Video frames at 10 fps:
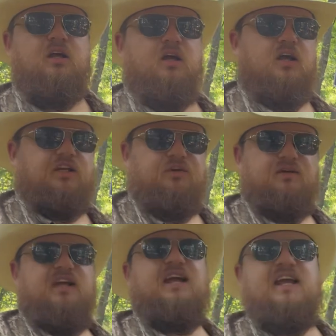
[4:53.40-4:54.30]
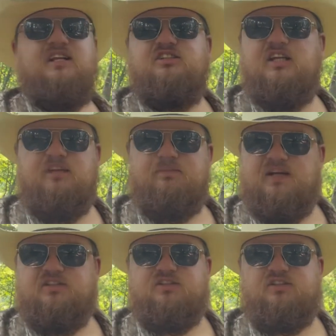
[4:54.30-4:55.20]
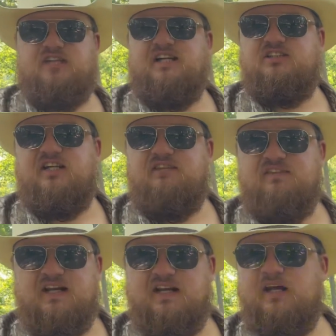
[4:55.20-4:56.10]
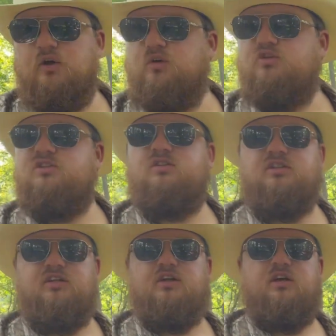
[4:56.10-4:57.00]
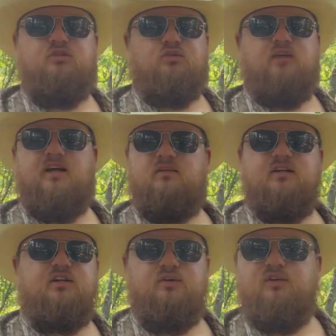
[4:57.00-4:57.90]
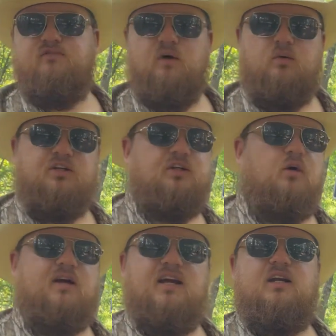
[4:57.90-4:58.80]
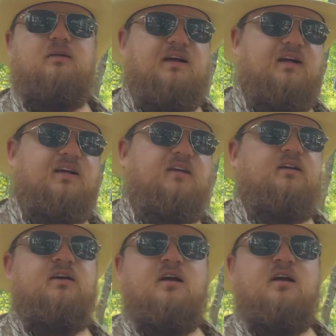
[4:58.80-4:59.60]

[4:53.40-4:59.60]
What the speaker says: You can get HD pictures, HD videos, you know, directly to your phone. You don't got to come out here.